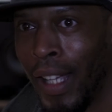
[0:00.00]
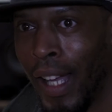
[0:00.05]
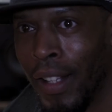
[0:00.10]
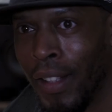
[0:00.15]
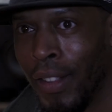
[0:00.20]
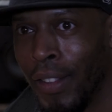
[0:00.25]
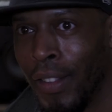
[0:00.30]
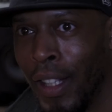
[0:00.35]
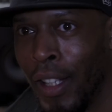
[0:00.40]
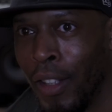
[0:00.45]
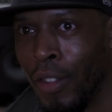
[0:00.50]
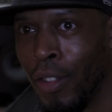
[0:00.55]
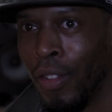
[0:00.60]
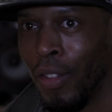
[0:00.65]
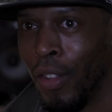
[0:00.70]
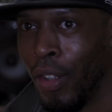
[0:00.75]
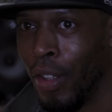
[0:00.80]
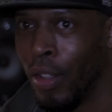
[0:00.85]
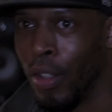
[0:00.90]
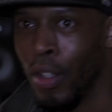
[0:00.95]
kind of station,
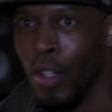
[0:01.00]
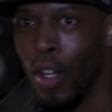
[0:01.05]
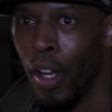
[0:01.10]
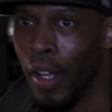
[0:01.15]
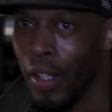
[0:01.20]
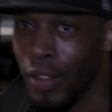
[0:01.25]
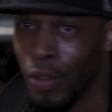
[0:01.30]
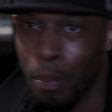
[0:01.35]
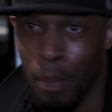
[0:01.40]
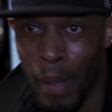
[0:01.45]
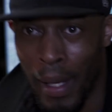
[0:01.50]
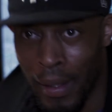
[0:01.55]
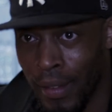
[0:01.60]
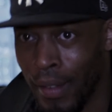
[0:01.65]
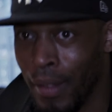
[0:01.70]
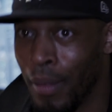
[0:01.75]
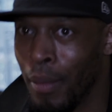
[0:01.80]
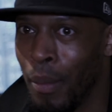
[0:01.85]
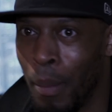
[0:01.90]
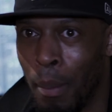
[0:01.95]
so they're not
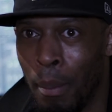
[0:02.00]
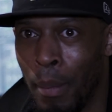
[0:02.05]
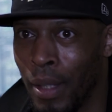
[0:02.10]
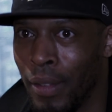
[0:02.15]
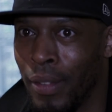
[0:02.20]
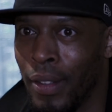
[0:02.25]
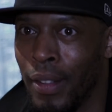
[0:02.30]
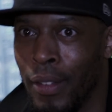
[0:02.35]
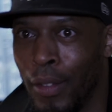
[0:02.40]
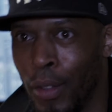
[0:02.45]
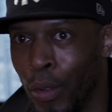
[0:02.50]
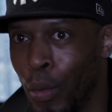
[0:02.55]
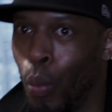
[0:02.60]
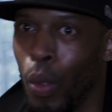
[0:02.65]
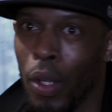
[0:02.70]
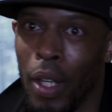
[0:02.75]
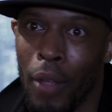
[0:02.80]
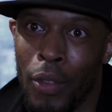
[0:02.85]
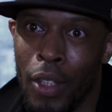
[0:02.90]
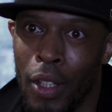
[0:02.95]
expecting mixing. It's just
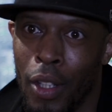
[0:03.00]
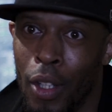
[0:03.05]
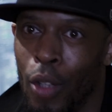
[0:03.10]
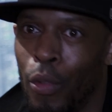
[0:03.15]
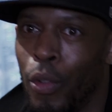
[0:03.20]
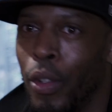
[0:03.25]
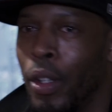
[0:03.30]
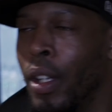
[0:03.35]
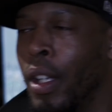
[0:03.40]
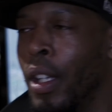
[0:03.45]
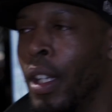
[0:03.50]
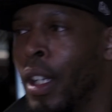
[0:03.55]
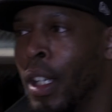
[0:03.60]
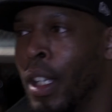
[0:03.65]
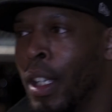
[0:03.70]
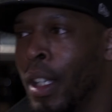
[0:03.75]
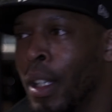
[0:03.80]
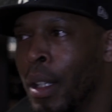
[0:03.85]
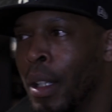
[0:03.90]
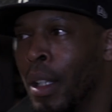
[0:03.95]
one after the other. Yeah.
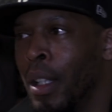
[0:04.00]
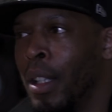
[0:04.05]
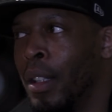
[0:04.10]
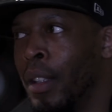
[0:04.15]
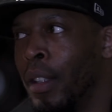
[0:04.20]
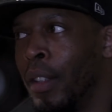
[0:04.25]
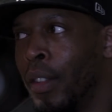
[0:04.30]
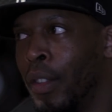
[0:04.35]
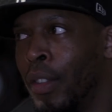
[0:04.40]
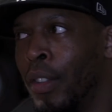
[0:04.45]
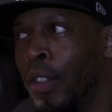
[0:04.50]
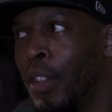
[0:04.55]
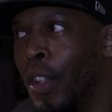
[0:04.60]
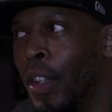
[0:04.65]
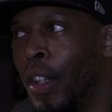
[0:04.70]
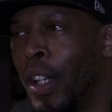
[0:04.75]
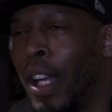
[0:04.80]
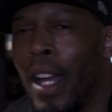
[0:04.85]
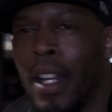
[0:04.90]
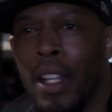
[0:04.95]

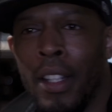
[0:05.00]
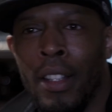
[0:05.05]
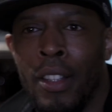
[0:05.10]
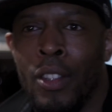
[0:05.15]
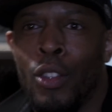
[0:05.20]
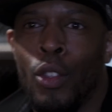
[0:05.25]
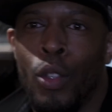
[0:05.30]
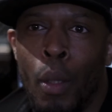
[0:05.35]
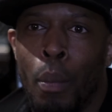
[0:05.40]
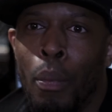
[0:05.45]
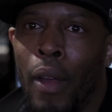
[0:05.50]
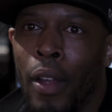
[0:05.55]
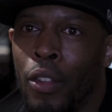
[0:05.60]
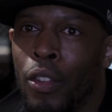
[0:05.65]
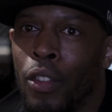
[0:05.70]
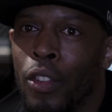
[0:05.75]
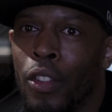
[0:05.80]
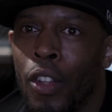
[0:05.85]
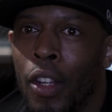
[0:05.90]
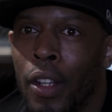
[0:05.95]
So kind of the
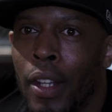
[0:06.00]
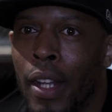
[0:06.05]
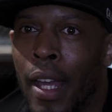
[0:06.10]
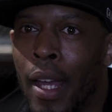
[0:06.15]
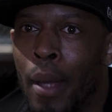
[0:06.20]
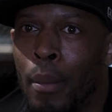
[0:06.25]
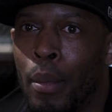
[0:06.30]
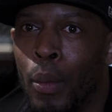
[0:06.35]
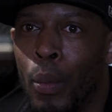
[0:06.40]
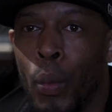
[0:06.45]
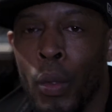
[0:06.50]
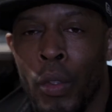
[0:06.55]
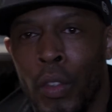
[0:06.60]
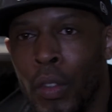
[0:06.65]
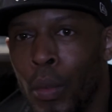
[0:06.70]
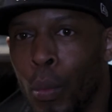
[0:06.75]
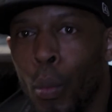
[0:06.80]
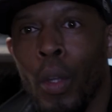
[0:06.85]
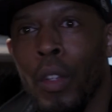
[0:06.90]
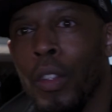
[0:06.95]
pressure's not there, but
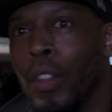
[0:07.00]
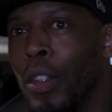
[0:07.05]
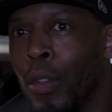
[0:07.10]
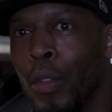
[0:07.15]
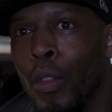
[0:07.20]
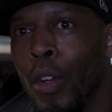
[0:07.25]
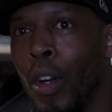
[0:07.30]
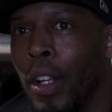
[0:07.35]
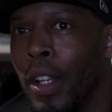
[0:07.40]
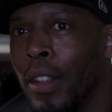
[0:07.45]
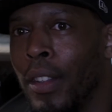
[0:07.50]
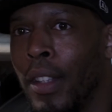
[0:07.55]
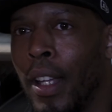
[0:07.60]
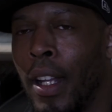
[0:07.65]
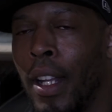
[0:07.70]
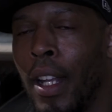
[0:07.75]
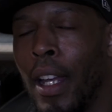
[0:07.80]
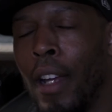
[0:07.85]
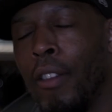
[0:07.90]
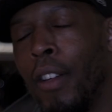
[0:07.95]
once you've got it, it's
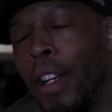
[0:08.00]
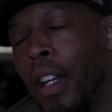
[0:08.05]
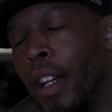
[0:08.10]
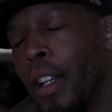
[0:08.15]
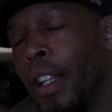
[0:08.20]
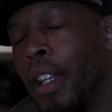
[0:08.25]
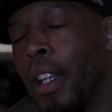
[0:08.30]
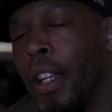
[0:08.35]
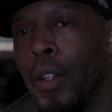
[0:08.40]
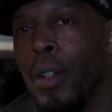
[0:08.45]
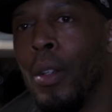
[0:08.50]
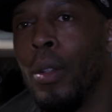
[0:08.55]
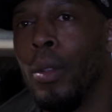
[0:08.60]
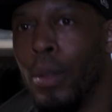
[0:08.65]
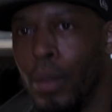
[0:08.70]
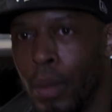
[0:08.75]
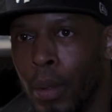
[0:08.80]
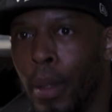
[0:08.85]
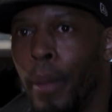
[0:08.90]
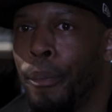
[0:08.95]
kind of like, right, okay, cool.
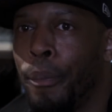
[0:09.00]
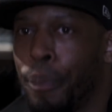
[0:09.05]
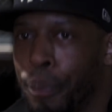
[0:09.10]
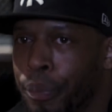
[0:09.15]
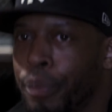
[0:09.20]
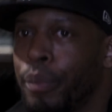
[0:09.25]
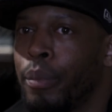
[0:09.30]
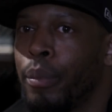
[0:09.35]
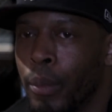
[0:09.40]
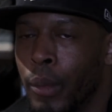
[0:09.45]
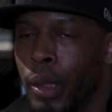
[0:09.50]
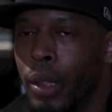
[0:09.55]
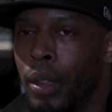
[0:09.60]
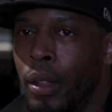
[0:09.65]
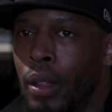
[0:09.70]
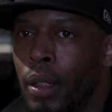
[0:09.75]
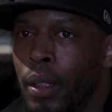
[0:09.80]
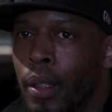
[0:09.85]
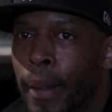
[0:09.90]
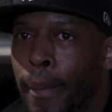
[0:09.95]
And the thing is,
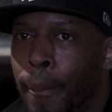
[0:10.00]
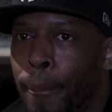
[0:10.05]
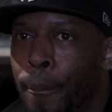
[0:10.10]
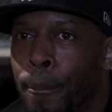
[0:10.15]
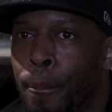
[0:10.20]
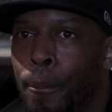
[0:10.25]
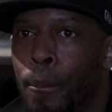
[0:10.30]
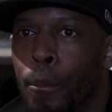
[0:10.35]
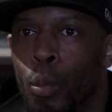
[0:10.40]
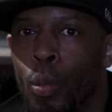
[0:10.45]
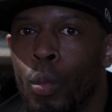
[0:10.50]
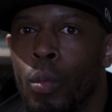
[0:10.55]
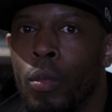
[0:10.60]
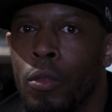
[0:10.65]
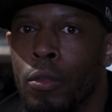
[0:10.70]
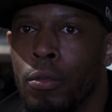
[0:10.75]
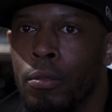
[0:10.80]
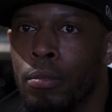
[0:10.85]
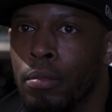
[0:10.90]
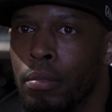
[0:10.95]
mastering the art of
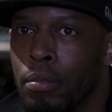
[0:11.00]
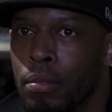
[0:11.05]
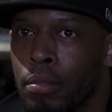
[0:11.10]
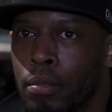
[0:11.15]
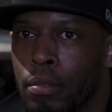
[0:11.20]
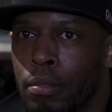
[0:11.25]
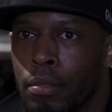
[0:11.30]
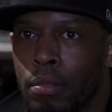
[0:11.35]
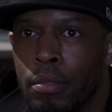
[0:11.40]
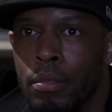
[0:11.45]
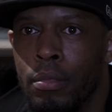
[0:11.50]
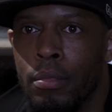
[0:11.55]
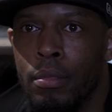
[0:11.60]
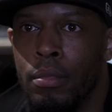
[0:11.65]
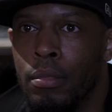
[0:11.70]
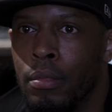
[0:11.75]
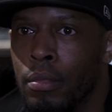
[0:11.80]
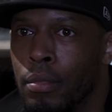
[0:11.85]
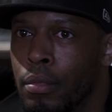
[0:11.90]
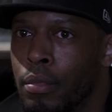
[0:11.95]
mixing is really, really,
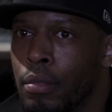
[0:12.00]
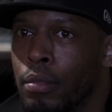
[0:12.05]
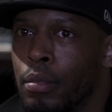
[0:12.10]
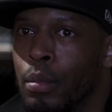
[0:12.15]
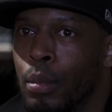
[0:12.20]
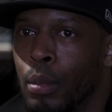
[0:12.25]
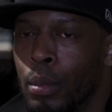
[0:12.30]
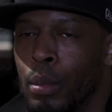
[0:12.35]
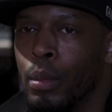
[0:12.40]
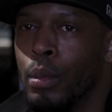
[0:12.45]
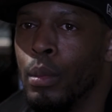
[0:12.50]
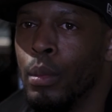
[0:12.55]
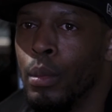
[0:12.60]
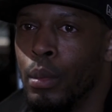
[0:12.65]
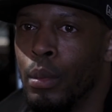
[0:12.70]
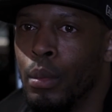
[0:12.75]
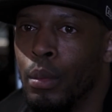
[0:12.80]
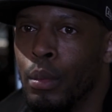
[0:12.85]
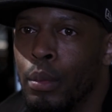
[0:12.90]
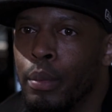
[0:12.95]
really, it's a tough skill, because
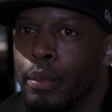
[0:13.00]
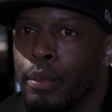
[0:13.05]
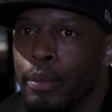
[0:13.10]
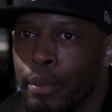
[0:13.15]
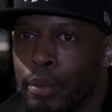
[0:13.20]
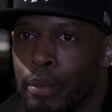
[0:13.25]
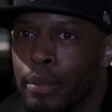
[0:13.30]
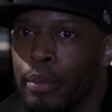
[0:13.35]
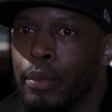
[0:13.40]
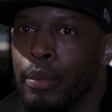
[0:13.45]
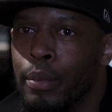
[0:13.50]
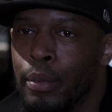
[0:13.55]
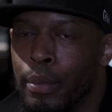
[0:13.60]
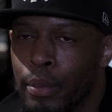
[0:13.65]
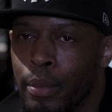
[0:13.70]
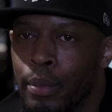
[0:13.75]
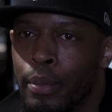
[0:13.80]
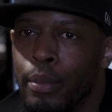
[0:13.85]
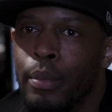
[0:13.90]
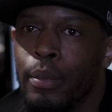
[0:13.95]
I've been out to
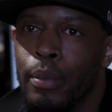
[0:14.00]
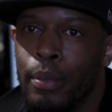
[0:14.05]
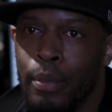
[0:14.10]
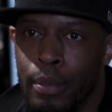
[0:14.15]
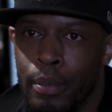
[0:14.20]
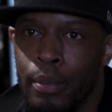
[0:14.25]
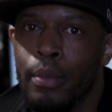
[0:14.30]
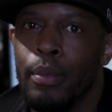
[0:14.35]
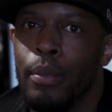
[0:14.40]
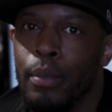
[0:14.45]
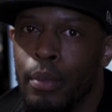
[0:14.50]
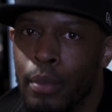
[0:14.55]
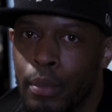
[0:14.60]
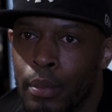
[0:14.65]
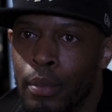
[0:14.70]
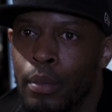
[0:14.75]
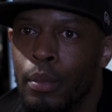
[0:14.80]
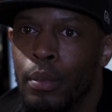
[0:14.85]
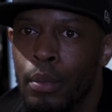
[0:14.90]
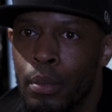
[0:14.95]
nights out where the
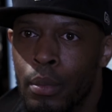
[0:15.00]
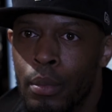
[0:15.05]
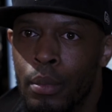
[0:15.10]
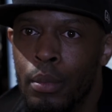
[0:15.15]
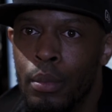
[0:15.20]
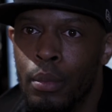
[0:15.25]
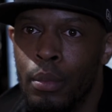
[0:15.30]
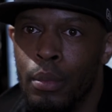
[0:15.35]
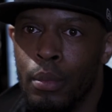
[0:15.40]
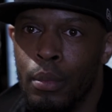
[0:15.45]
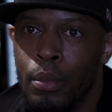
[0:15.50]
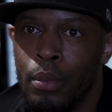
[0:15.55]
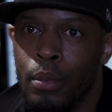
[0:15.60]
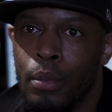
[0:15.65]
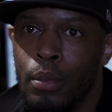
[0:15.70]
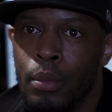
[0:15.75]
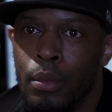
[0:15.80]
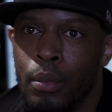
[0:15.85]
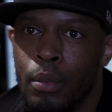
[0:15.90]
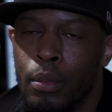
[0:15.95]
DJs,
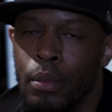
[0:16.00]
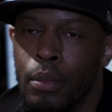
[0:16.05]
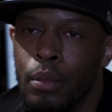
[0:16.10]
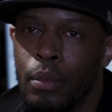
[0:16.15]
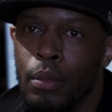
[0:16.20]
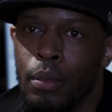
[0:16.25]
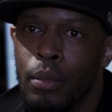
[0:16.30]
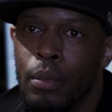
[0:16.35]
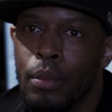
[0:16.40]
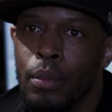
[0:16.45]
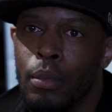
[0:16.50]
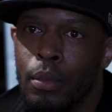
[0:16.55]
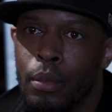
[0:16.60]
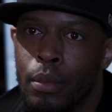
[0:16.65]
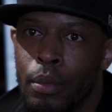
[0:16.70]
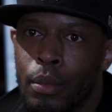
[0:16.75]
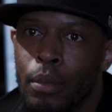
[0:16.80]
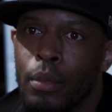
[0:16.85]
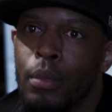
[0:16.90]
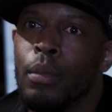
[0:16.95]

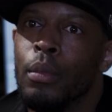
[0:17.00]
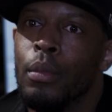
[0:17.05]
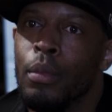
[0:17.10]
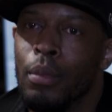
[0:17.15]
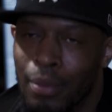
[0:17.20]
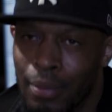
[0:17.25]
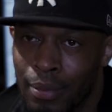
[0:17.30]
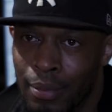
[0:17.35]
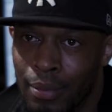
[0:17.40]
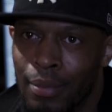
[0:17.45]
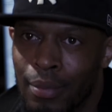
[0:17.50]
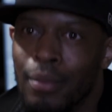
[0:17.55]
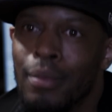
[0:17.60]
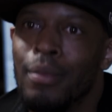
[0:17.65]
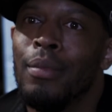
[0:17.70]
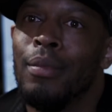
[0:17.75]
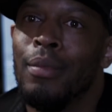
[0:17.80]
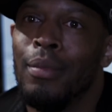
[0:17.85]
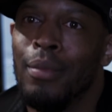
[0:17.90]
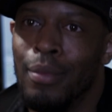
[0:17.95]
to get between tracks, they
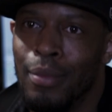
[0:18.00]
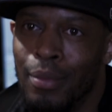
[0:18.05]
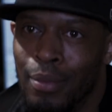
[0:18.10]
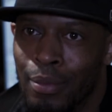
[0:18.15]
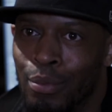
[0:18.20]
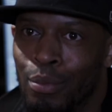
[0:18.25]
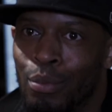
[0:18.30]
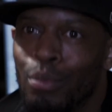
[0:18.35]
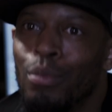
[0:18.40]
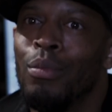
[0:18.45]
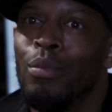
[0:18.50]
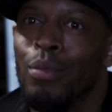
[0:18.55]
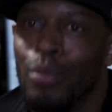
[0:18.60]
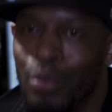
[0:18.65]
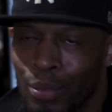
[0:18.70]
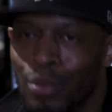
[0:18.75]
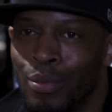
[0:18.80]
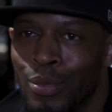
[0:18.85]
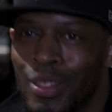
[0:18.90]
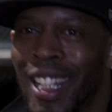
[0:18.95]
genuinely talk.
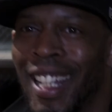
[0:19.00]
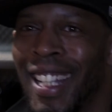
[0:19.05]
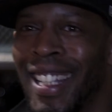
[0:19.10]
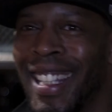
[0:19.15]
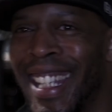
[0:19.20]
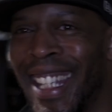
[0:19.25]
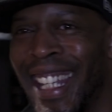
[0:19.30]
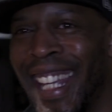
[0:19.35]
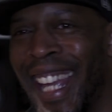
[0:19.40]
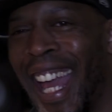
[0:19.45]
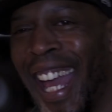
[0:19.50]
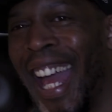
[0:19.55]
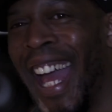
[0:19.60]
So like,